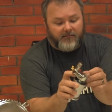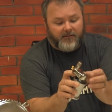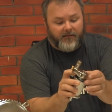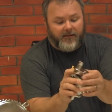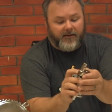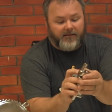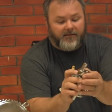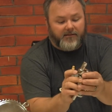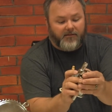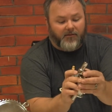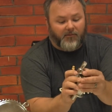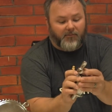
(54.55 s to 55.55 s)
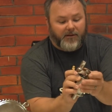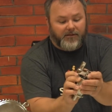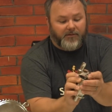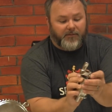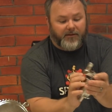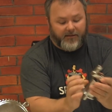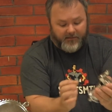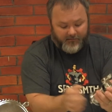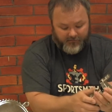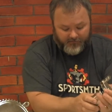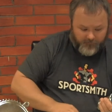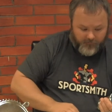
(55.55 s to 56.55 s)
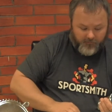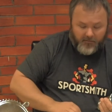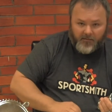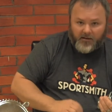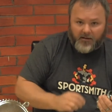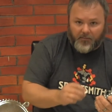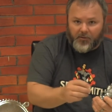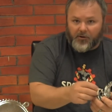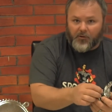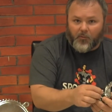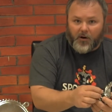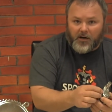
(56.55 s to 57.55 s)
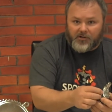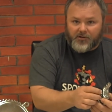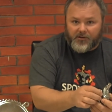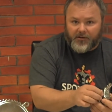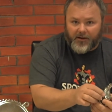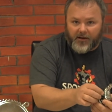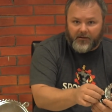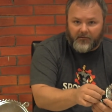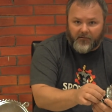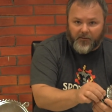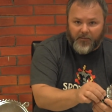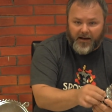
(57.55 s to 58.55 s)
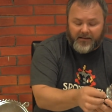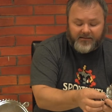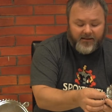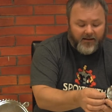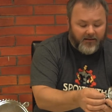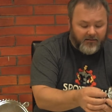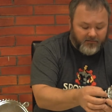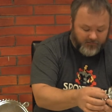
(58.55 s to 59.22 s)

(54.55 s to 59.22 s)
and then install the wedge pin and put your washer and nut on the back side.